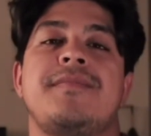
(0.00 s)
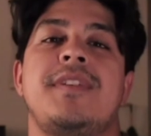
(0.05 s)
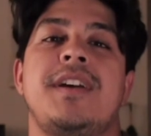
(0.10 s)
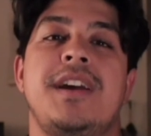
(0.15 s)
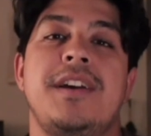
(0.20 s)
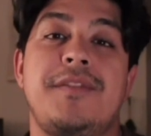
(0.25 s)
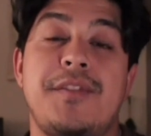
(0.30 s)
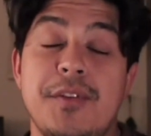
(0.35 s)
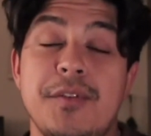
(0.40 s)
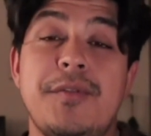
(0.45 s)

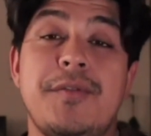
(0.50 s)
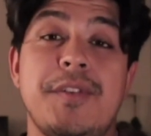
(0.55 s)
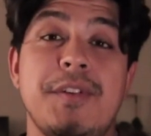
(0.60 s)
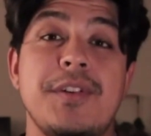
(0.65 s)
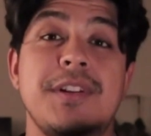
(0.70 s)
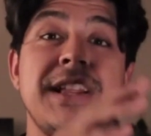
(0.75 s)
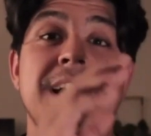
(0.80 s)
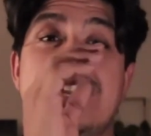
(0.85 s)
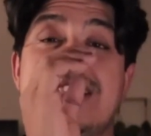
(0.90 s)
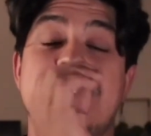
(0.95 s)
If you feel
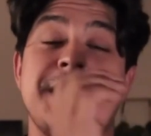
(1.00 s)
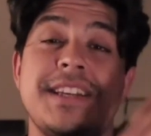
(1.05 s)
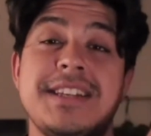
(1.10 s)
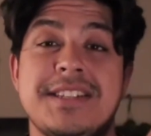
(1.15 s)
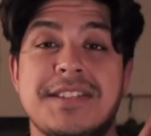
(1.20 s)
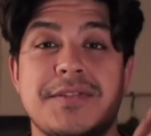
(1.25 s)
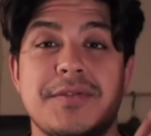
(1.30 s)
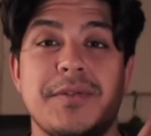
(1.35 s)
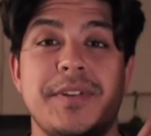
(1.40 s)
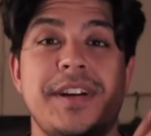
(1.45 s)
like
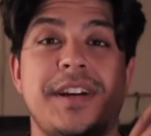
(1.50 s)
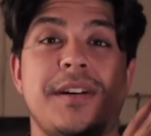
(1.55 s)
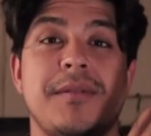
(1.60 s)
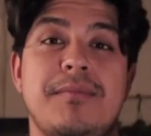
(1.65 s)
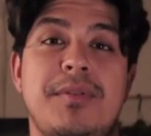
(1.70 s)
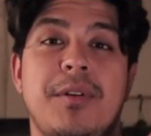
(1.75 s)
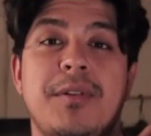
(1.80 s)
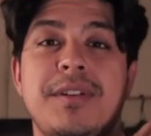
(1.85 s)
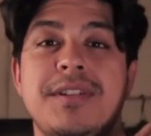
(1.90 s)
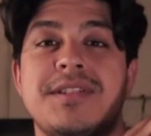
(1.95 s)
these three
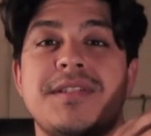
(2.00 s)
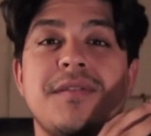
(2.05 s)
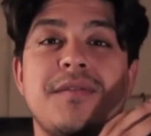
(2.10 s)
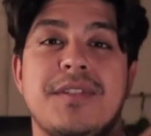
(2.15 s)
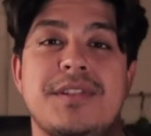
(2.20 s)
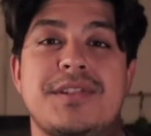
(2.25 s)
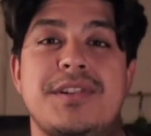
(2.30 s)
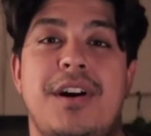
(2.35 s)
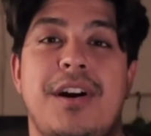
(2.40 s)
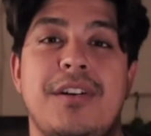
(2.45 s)
components of
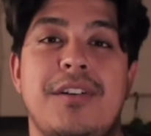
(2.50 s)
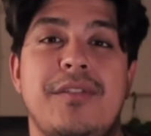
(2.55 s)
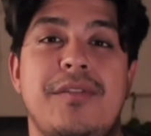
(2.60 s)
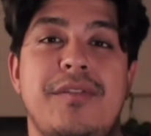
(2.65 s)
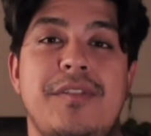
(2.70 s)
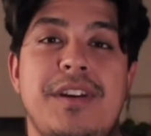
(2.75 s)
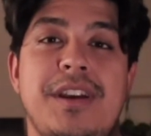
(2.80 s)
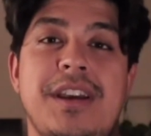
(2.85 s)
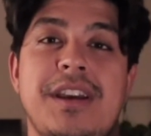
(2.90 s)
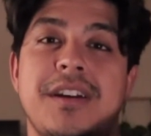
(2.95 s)

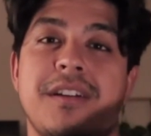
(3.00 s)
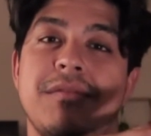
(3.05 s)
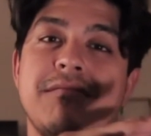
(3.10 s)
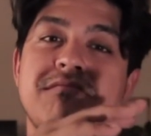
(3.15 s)
photography